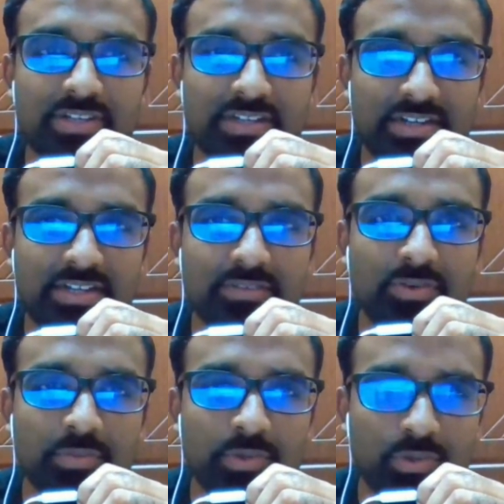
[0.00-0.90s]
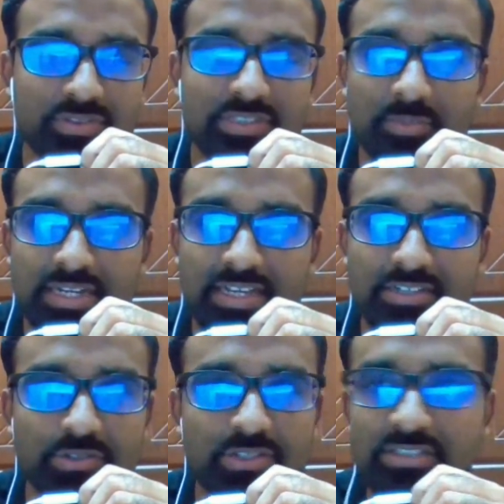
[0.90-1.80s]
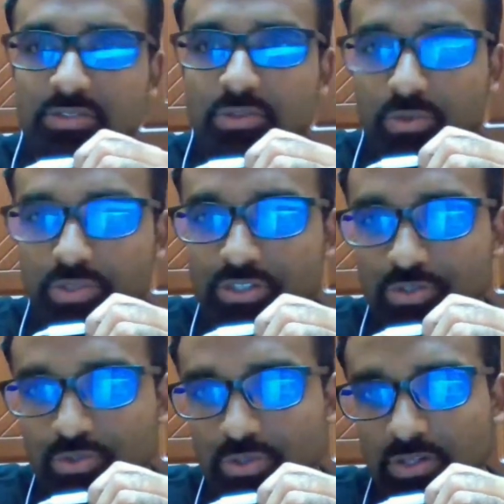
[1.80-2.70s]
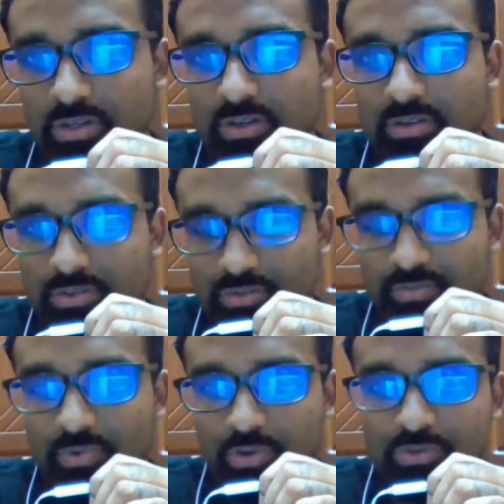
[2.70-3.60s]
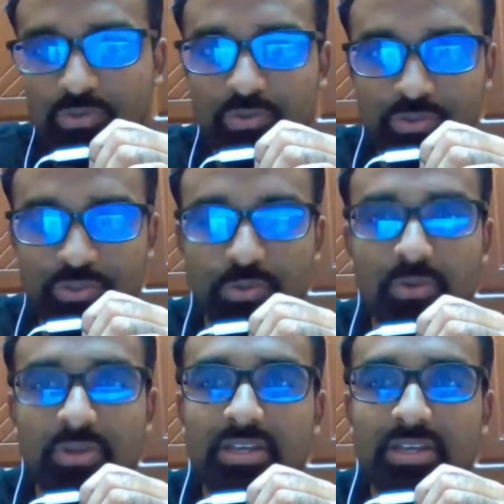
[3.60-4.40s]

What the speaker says: So there's no issue for you to do so. It is recognized.